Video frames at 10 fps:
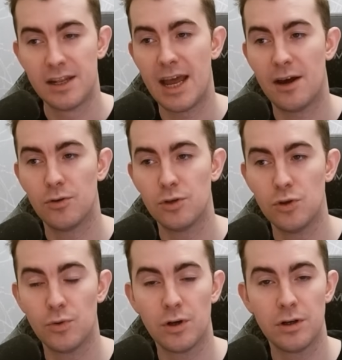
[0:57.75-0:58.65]
Now
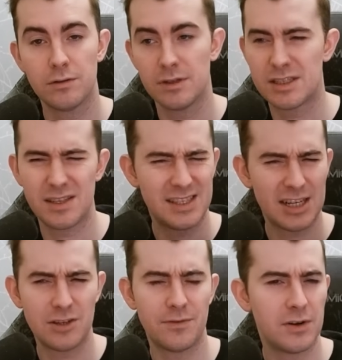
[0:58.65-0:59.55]
it's
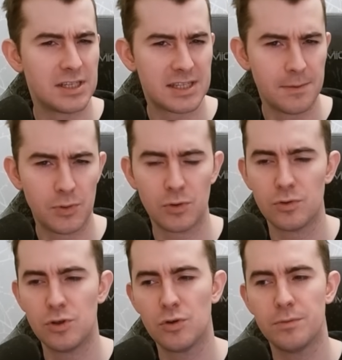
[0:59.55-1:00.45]
actually very simple.
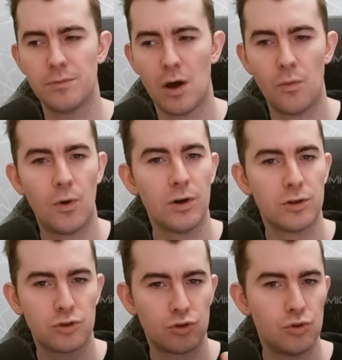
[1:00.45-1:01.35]
You're
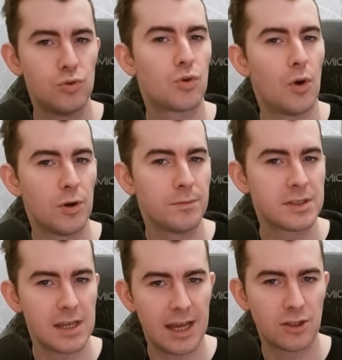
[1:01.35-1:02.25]
awarded 2
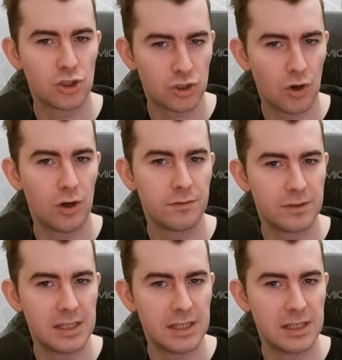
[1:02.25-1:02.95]
chronums at the start of